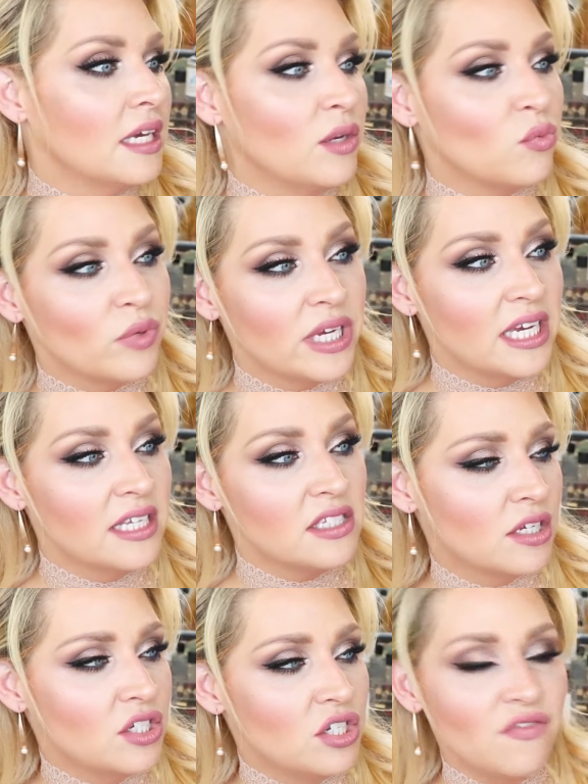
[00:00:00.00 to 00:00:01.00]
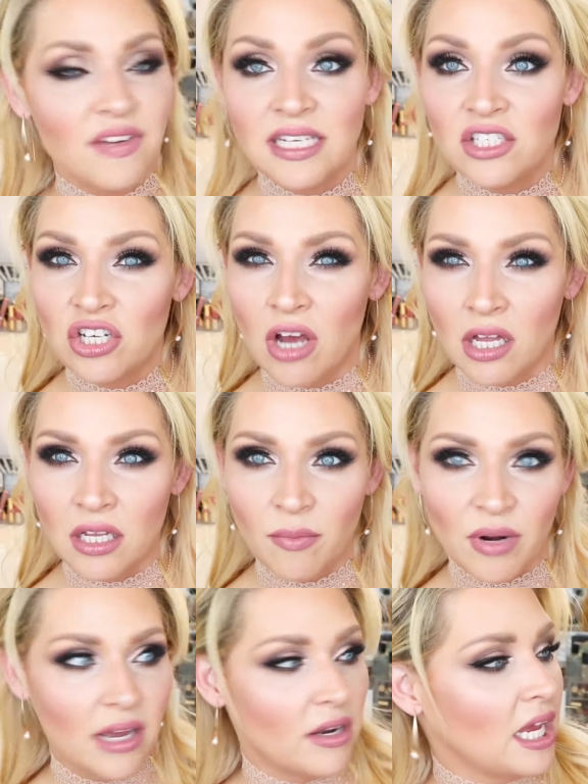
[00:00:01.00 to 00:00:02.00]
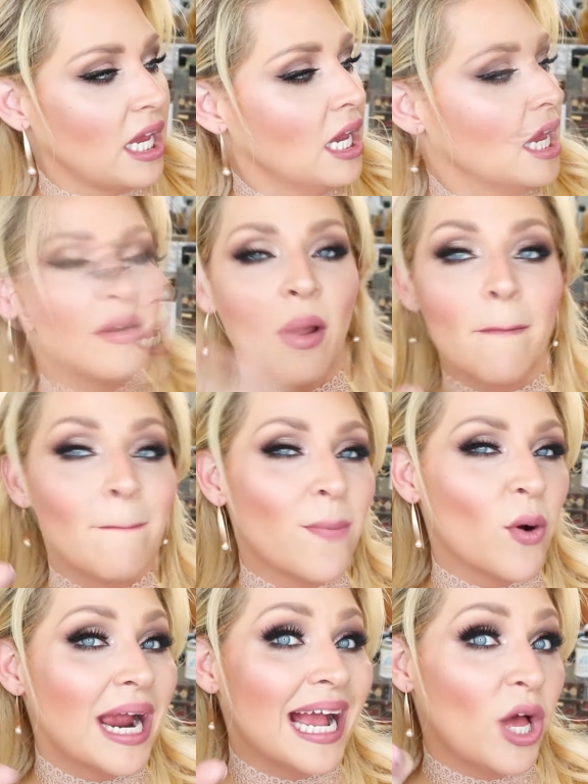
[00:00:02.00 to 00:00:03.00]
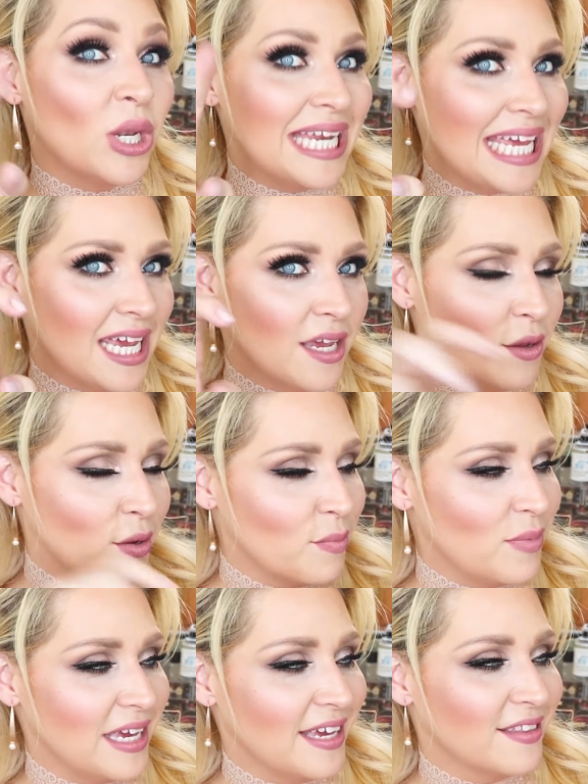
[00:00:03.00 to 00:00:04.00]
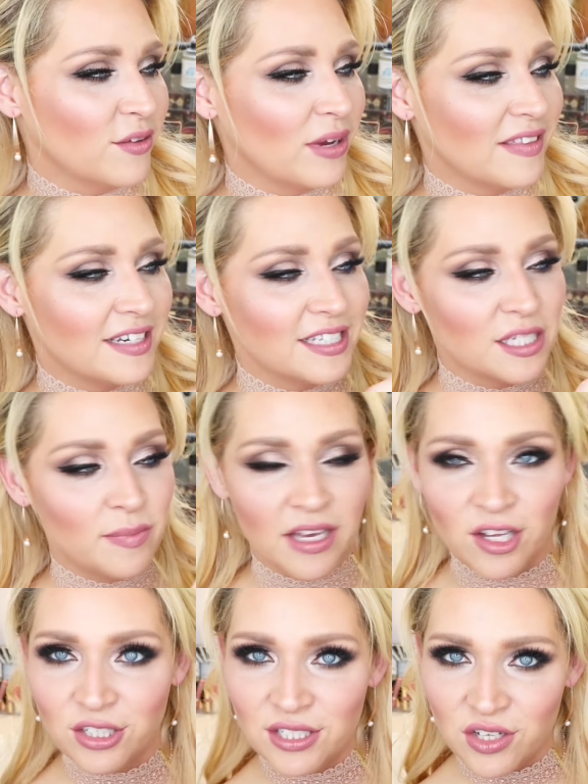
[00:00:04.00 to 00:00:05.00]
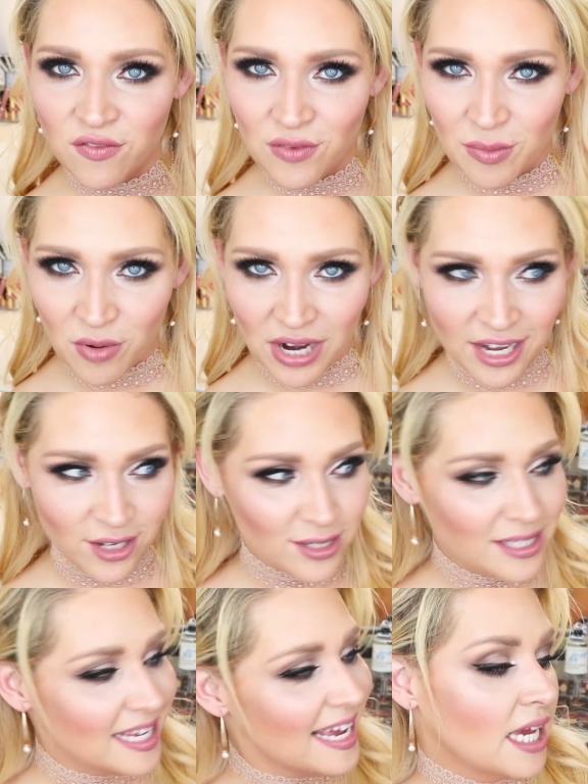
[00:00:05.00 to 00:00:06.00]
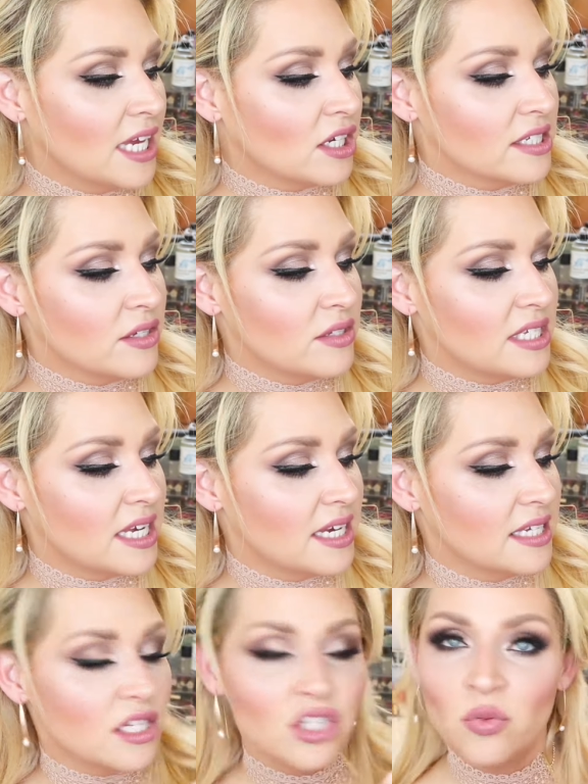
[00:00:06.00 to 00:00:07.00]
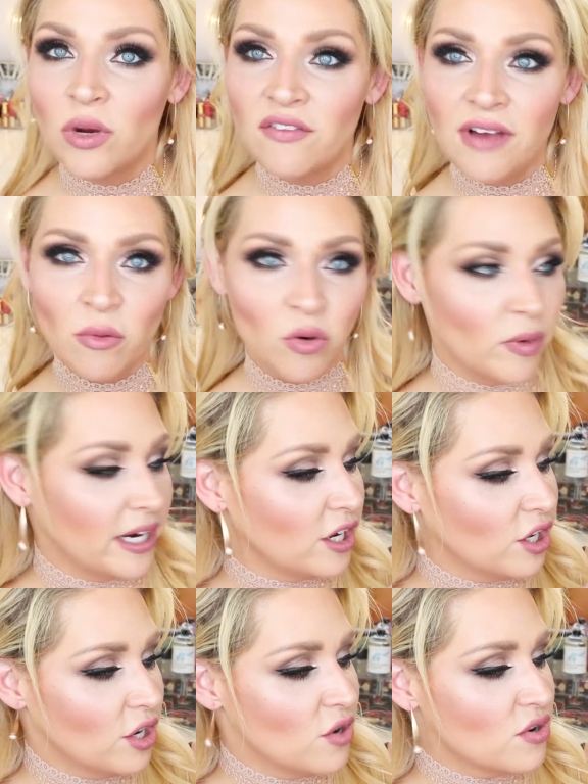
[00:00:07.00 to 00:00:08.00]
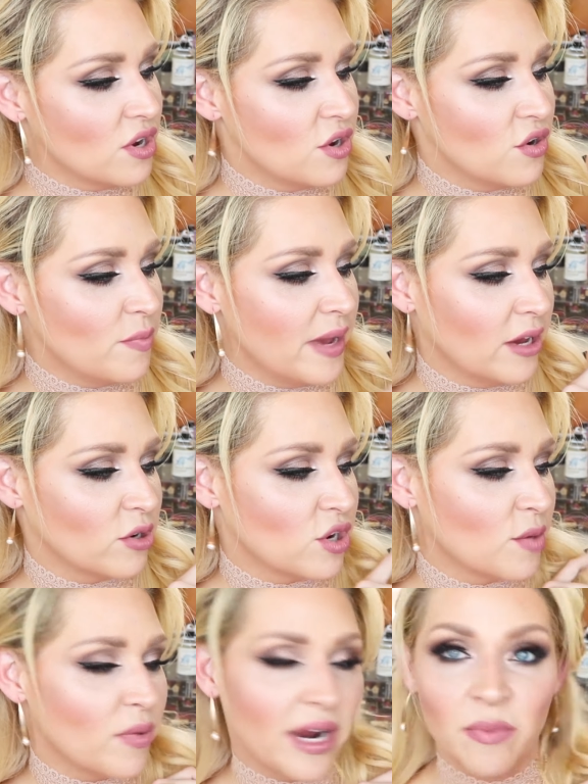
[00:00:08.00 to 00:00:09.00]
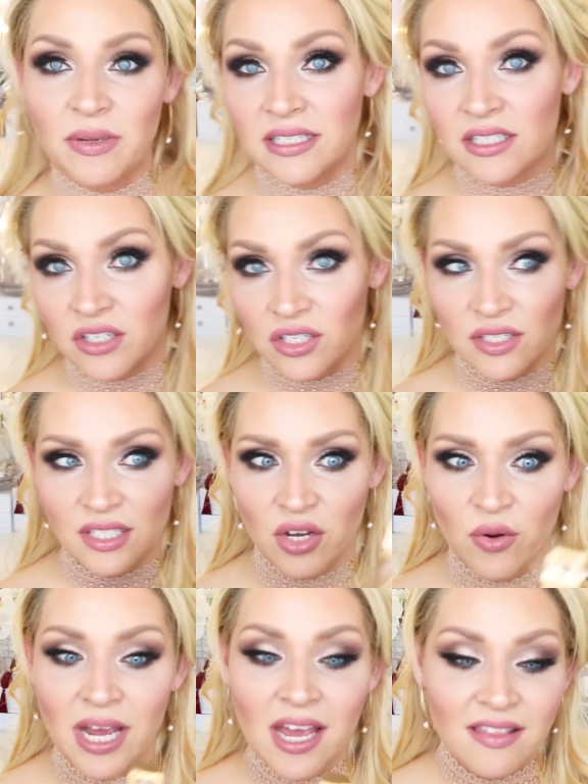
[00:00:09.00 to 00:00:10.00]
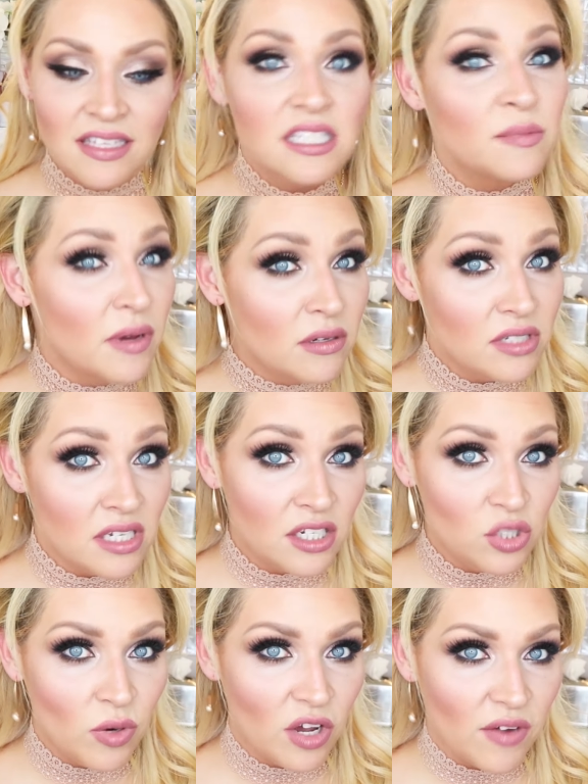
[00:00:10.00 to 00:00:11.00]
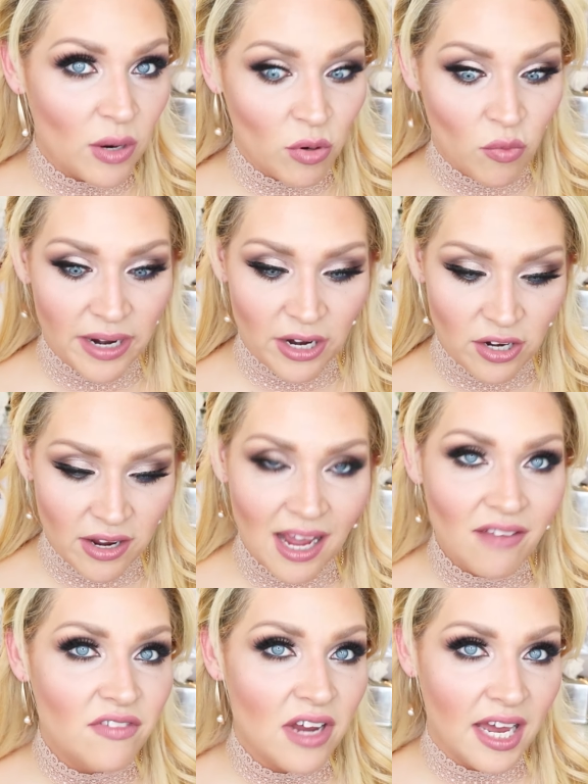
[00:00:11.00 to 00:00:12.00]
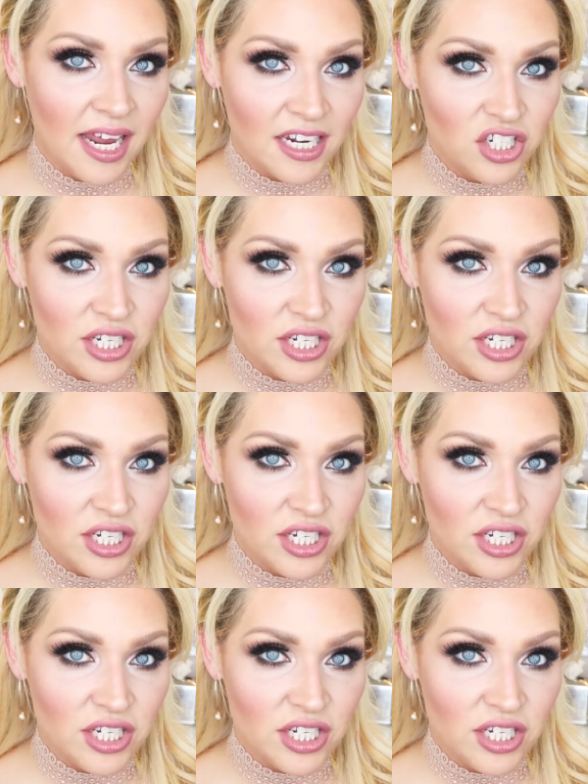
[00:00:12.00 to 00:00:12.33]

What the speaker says: It reads Too Faced Chocolate Brownie, and Brownie being the way that it's spelled, so for brows. It also says 12-hour wear cocoa powder brow pencils. So this is boasting a 12-hour wear. Now, I've not had a